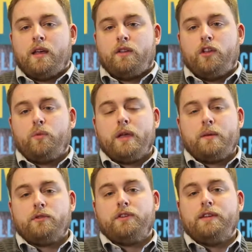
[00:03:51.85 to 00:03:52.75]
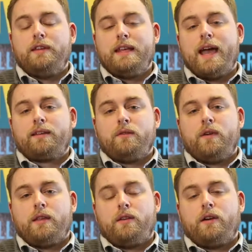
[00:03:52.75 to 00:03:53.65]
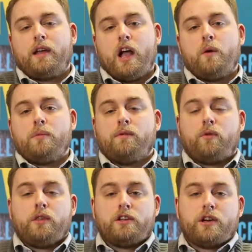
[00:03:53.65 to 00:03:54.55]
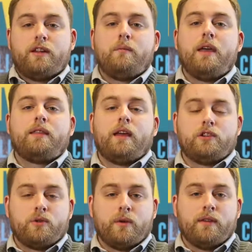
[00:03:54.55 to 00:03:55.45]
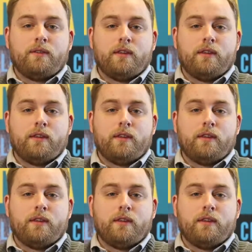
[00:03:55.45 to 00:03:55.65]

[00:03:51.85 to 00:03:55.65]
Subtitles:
they'll be able to deactivate their account before they try to make that choice.